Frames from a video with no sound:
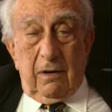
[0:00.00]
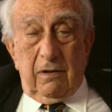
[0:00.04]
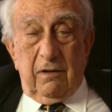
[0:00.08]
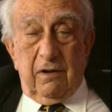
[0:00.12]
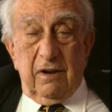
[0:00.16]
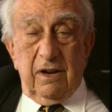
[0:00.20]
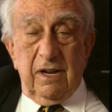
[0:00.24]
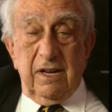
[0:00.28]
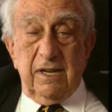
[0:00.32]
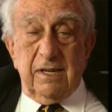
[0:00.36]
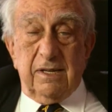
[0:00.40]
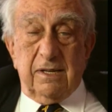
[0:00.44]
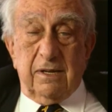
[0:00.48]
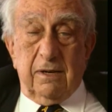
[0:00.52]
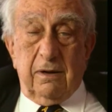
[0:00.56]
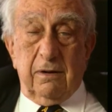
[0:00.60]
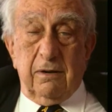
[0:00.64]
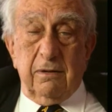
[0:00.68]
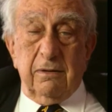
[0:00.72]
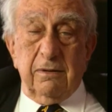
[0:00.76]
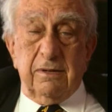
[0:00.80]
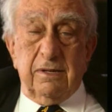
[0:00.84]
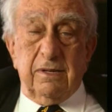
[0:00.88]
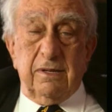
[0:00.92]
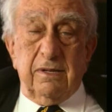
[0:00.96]
to East
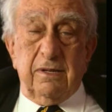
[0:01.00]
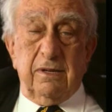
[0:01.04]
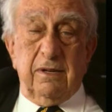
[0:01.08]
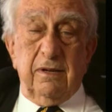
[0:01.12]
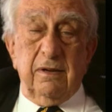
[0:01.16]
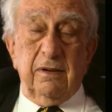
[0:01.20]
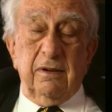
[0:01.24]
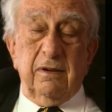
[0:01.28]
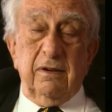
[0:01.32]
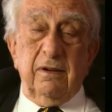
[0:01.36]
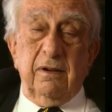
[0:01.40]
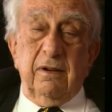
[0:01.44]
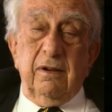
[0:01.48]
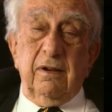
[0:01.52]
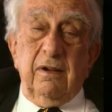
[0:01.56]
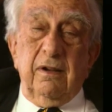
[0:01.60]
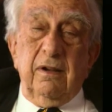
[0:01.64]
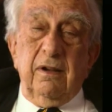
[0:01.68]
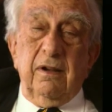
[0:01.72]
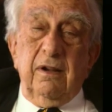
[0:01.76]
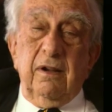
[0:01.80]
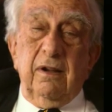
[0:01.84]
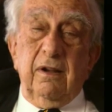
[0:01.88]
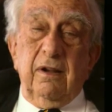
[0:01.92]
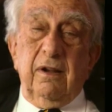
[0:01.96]
Coast
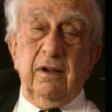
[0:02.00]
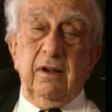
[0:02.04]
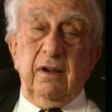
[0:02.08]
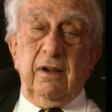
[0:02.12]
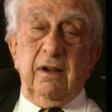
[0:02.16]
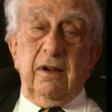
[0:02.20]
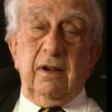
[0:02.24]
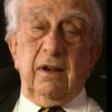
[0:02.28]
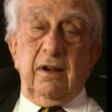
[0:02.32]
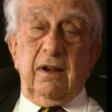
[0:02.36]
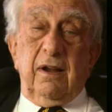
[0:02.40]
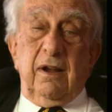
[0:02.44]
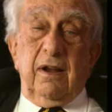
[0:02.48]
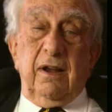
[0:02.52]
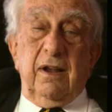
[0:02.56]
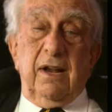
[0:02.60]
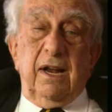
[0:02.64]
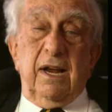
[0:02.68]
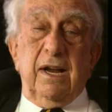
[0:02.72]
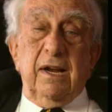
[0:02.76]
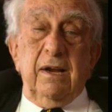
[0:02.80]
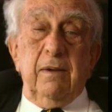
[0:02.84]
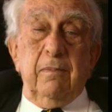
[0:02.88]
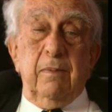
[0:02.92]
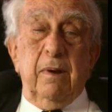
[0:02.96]
and I
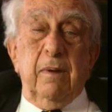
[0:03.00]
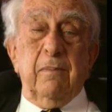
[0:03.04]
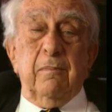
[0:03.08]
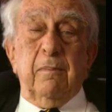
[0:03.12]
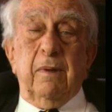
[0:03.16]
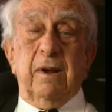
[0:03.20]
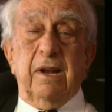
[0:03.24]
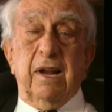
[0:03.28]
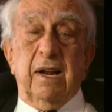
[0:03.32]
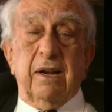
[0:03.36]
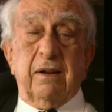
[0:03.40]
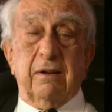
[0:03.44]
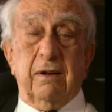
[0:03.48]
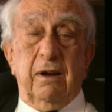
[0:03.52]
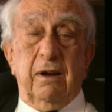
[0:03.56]
remember that